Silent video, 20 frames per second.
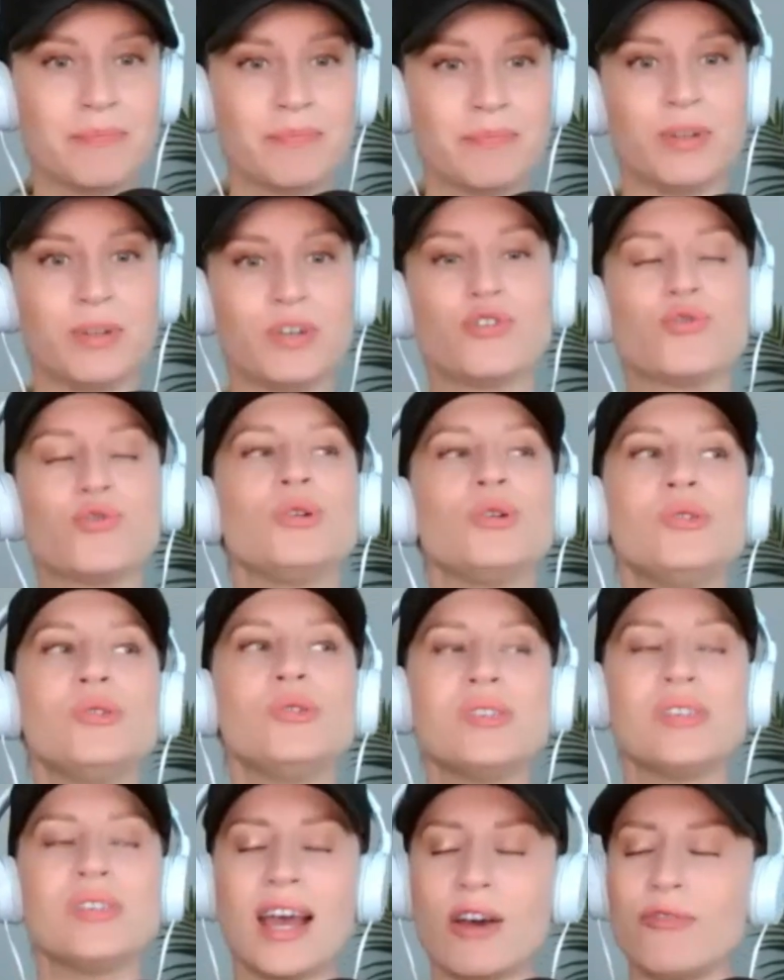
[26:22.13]
But
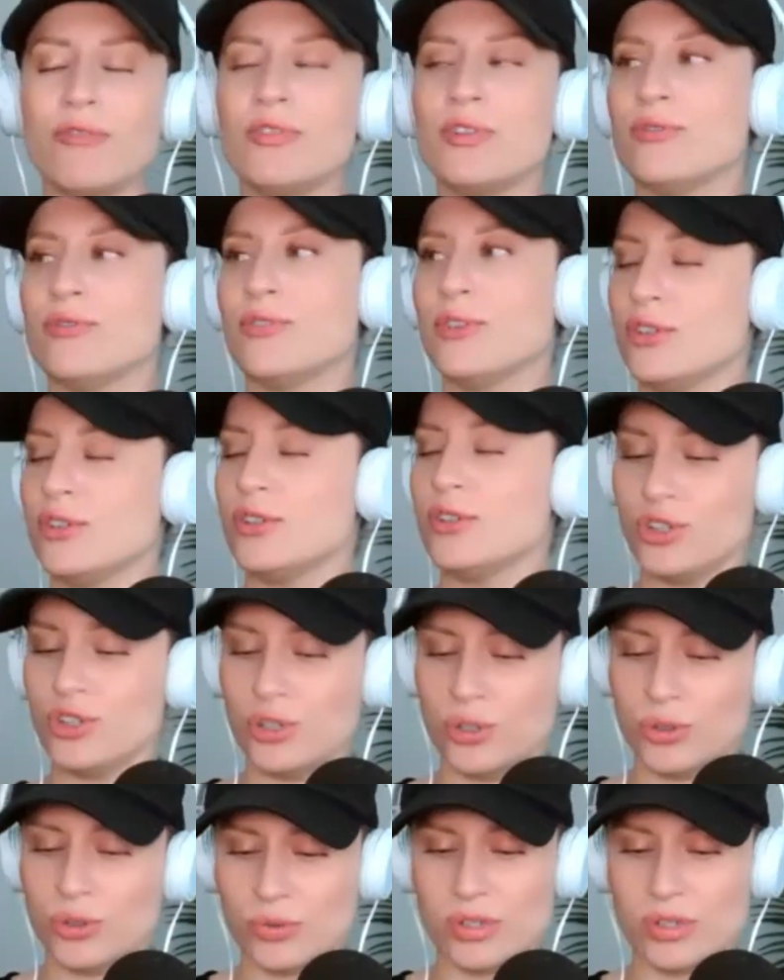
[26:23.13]
Drew's outfit for the
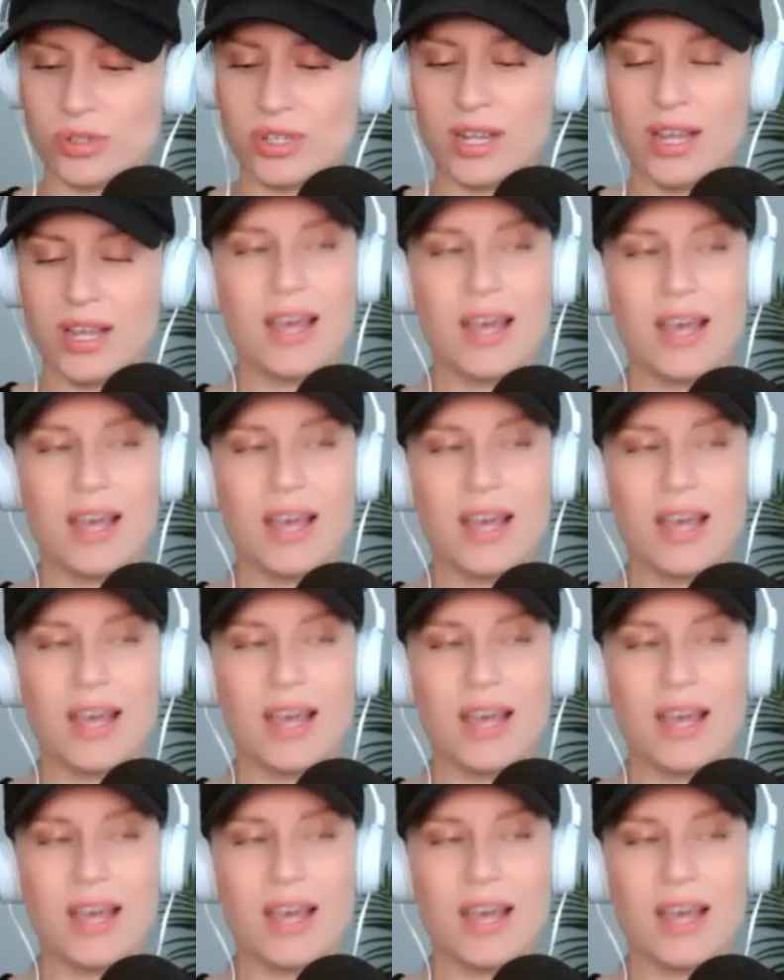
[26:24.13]
shoot,